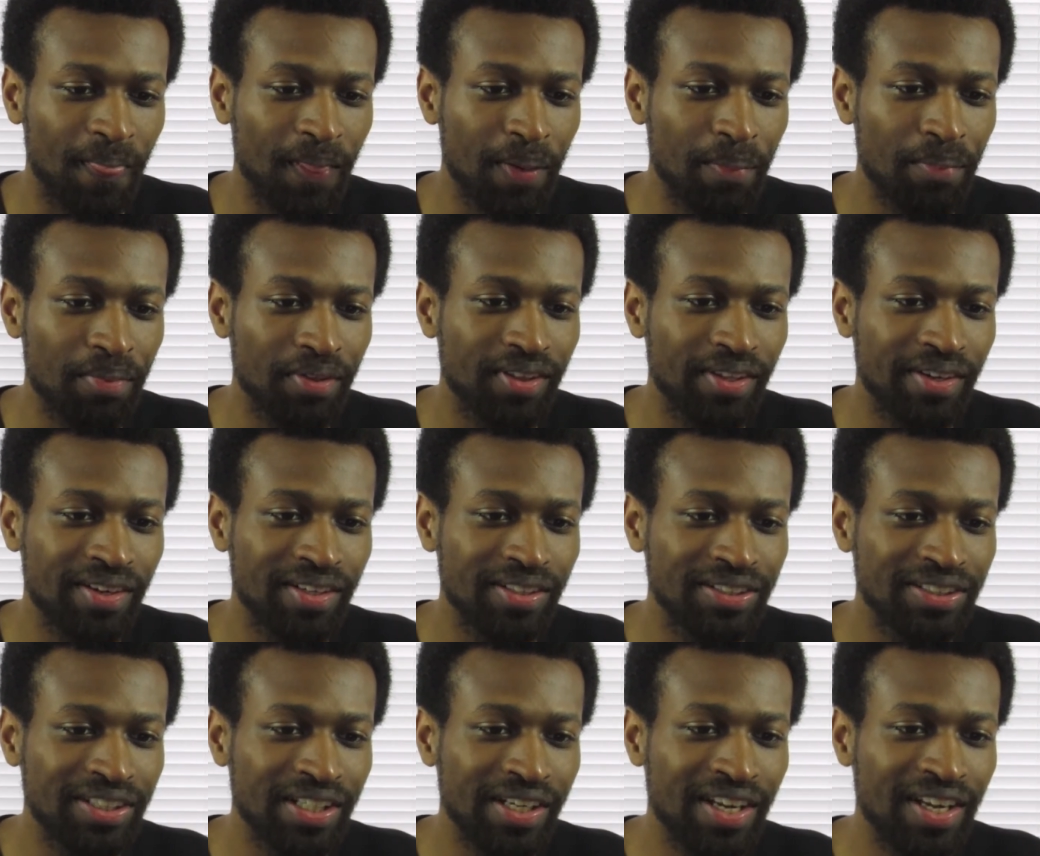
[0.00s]
Number
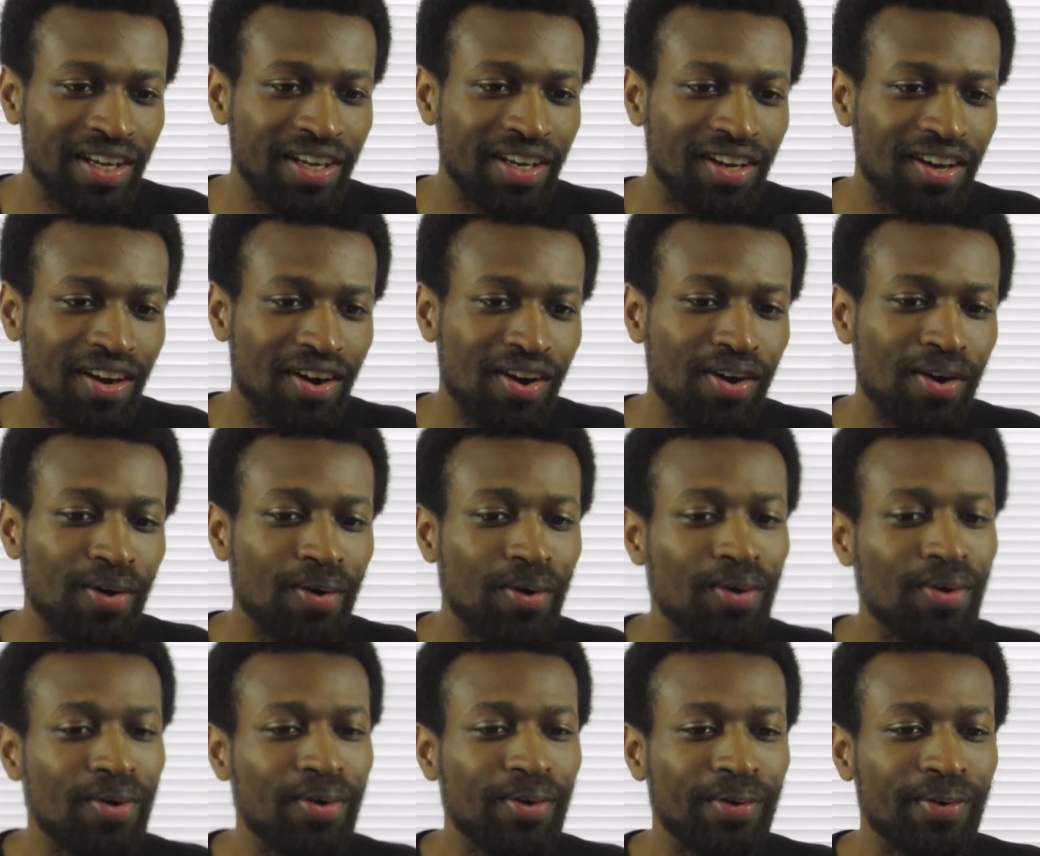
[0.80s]
thirteen,
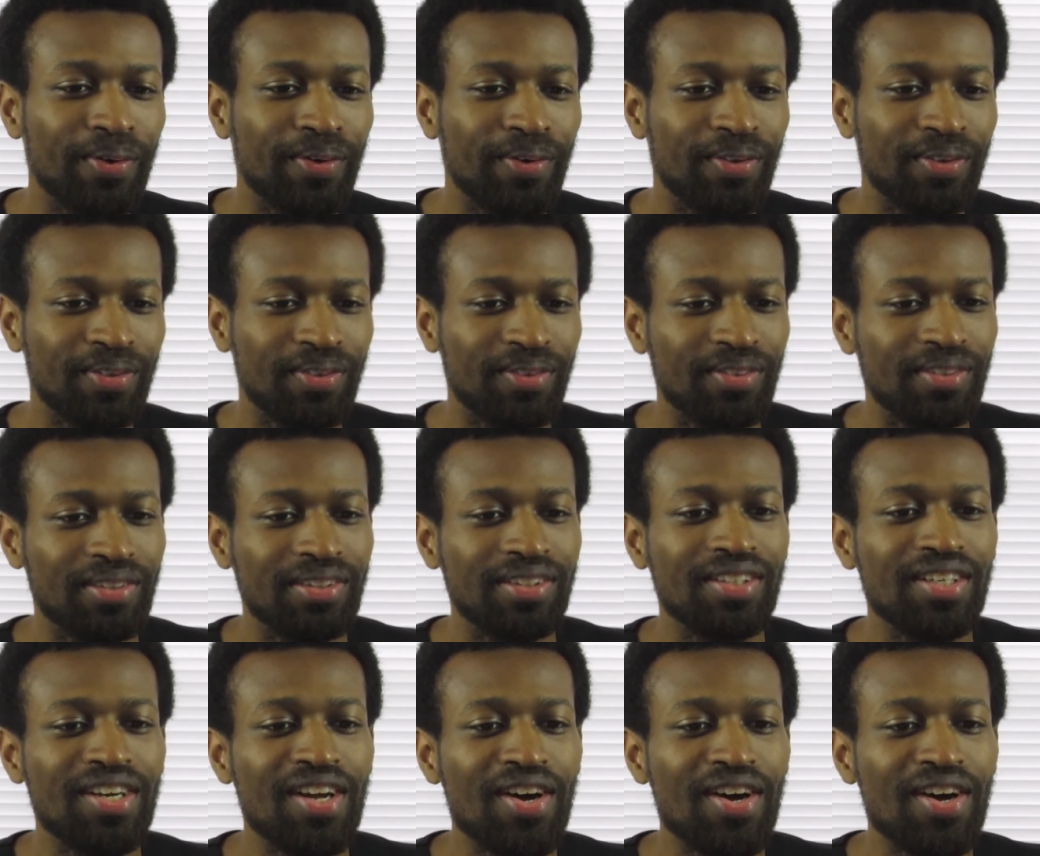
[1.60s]
oh